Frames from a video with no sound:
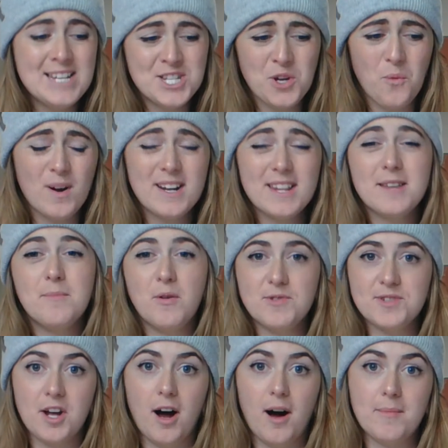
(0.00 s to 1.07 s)
So one of the
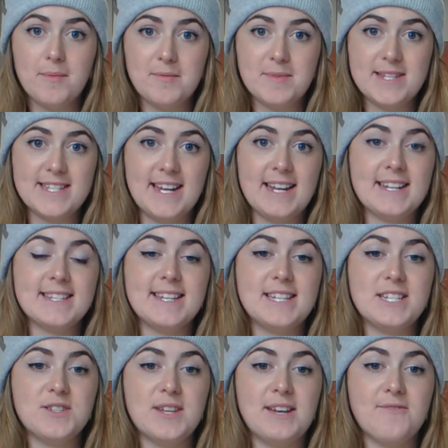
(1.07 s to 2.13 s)
most common mistakes
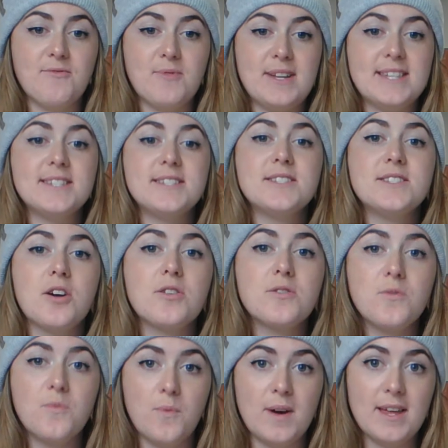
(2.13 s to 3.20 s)
is if we
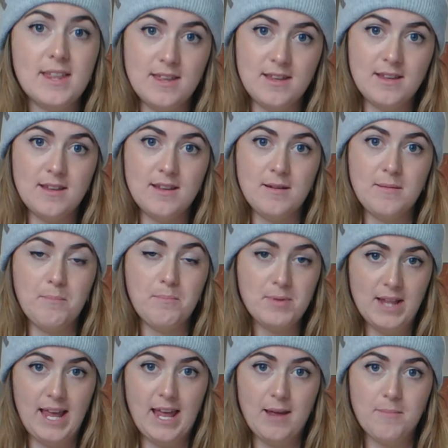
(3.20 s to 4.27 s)
start with
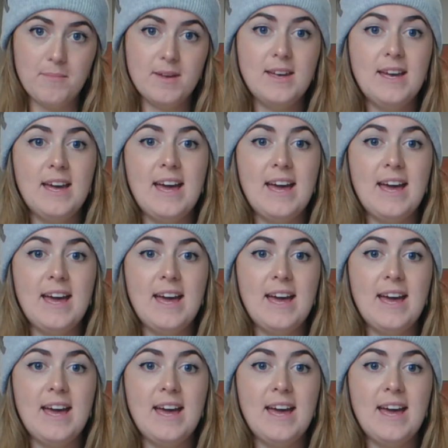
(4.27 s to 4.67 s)
blame,